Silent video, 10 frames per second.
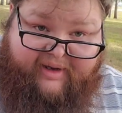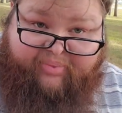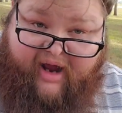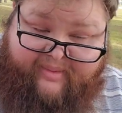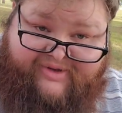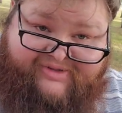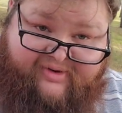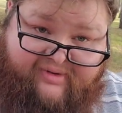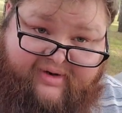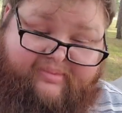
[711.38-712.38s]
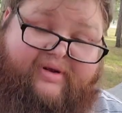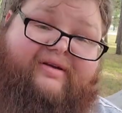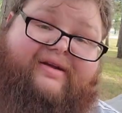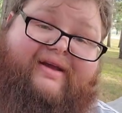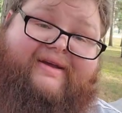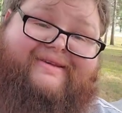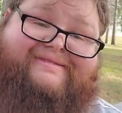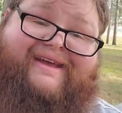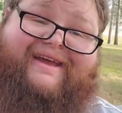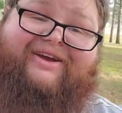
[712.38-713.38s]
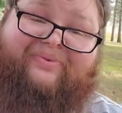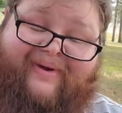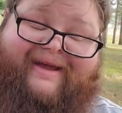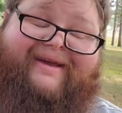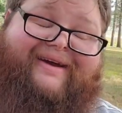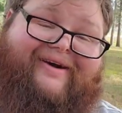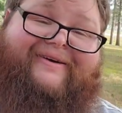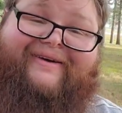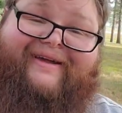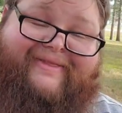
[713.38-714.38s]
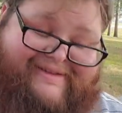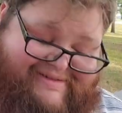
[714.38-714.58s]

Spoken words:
Primal Storm is a great card in this